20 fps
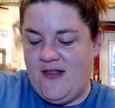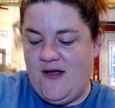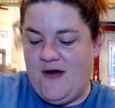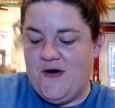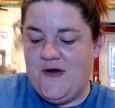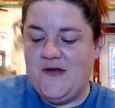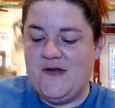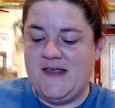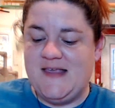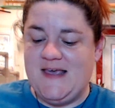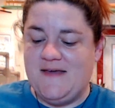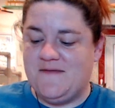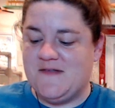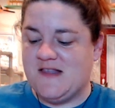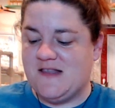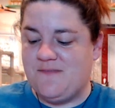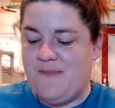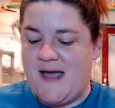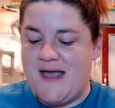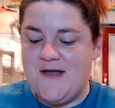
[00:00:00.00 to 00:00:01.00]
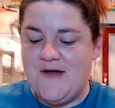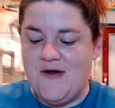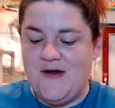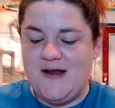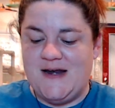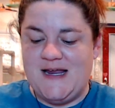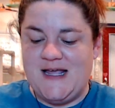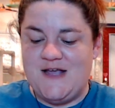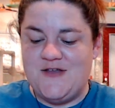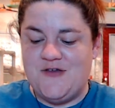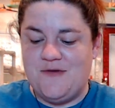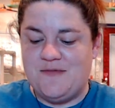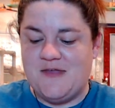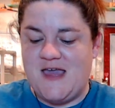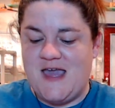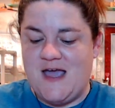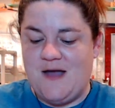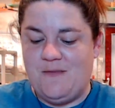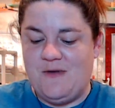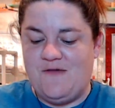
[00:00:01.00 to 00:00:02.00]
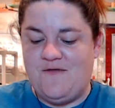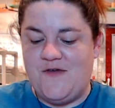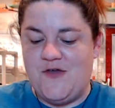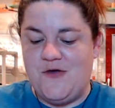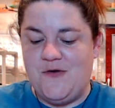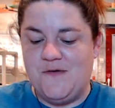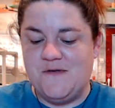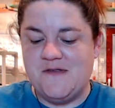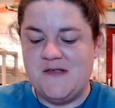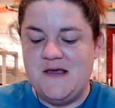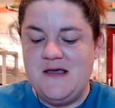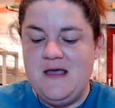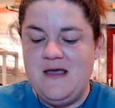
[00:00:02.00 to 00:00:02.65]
or gifts Spiker and Egypt can't refuse.